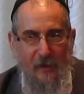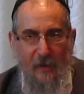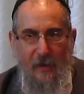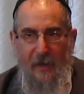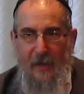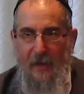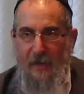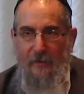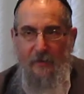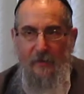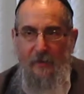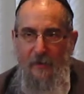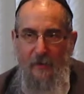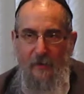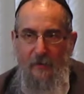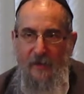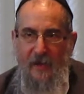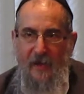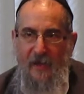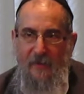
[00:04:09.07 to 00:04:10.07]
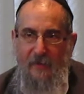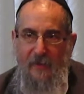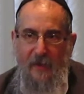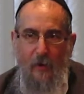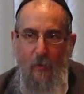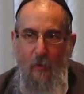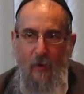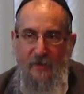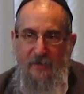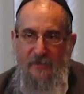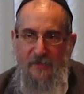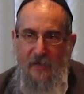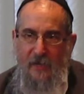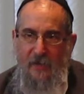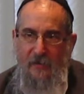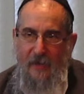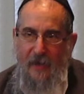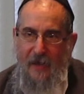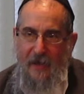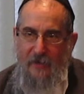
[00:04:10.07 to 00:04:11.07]
And they don't want to stay
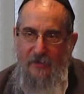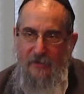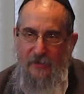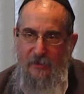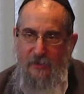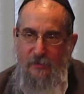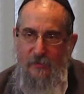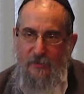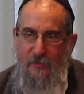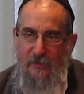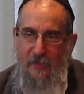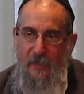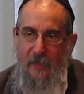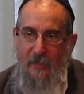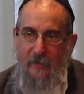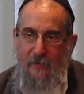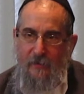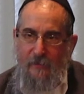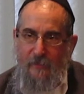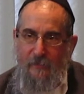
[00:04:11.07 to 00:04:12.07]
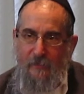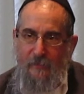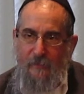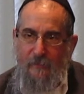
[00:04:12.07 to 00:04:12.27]
in the house. They're too scared.